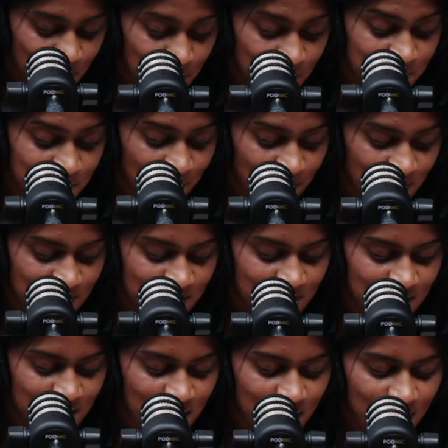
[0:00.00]
response.
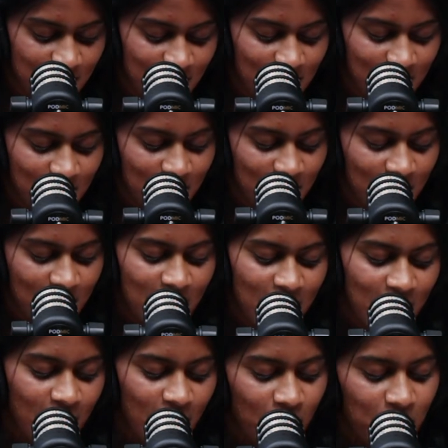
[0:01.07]

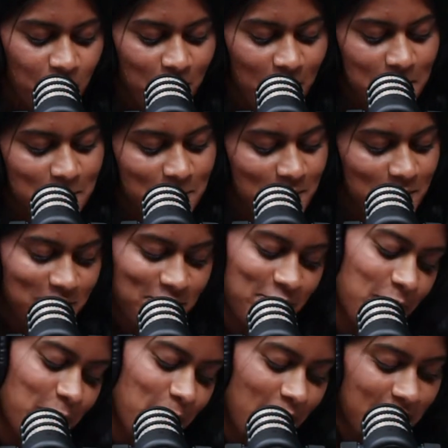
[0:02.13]
Oh, my
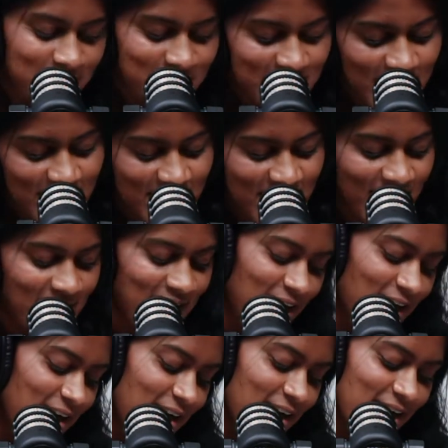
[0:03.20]
beautiful wife,
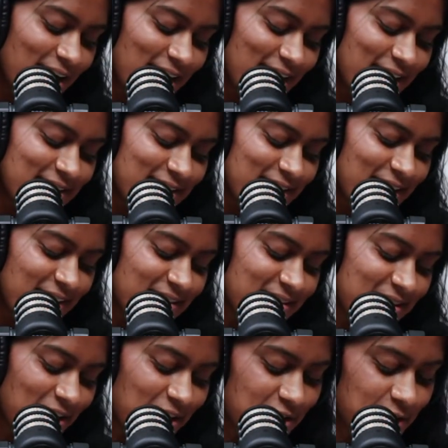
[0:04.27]
Daniela, he
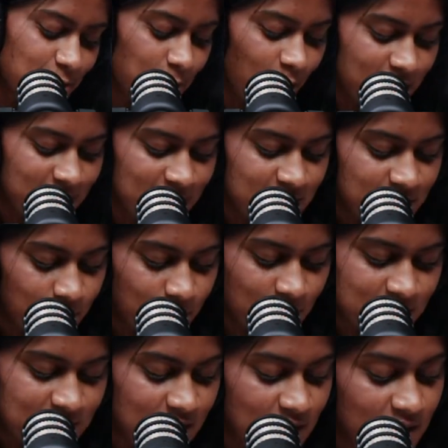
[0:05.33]
sing-songed, walking
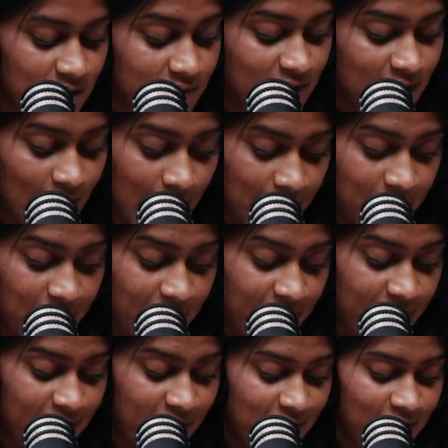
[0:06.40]
towards the living
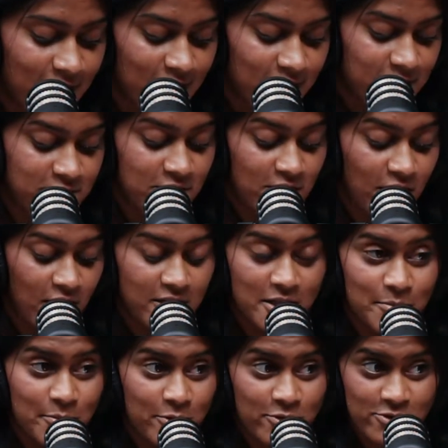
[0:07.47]
area of their
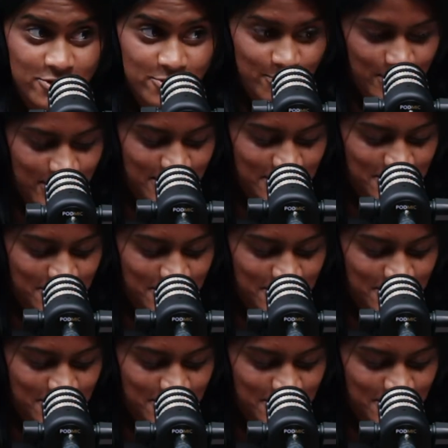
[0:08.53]
honeymoon suite.